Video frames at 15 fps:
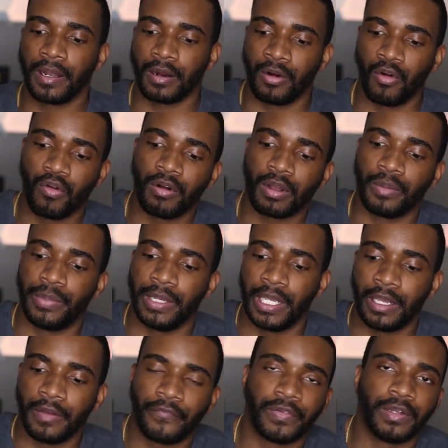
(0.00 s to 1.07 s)
or who are going to be
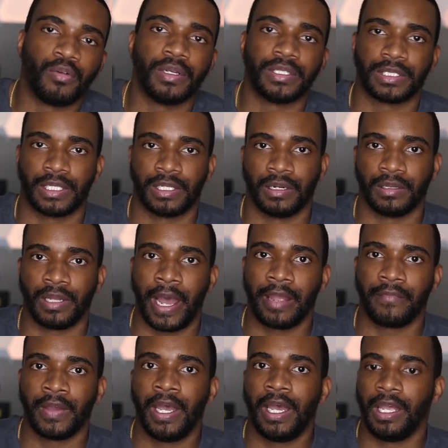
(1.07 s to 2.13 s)
influencing your life.
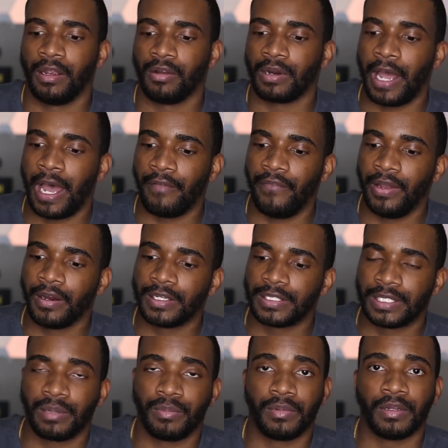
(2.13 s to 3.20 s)
And you're going to have very
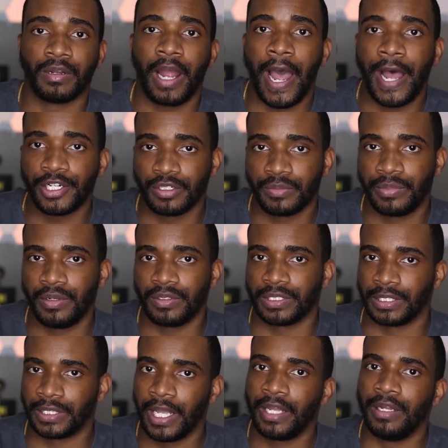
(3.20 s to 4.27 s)
similar attributes
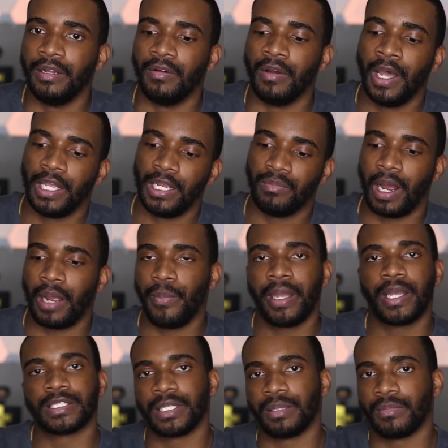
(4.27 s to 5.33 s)
that they do. You might
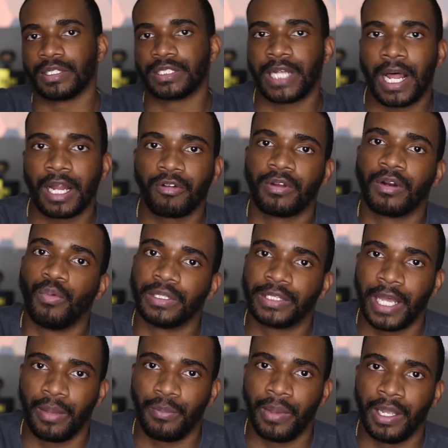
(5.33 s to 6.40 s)
make a similar salary to what
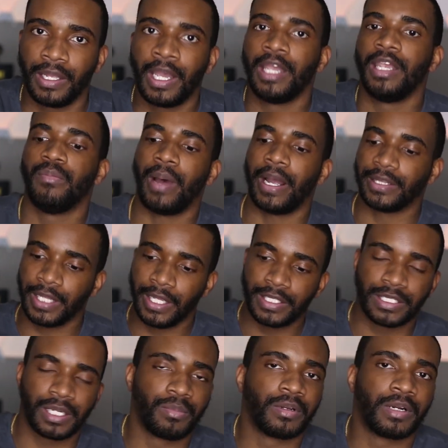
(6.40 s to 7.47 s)
they make. You might think
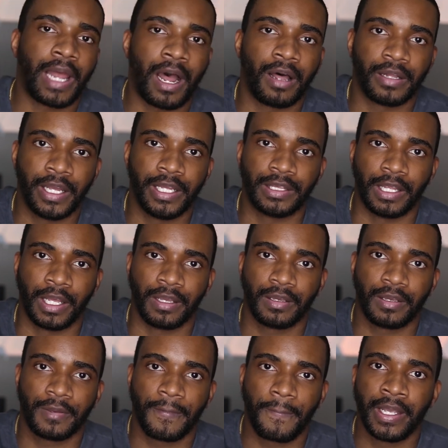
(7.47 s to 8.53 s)
similar to how they think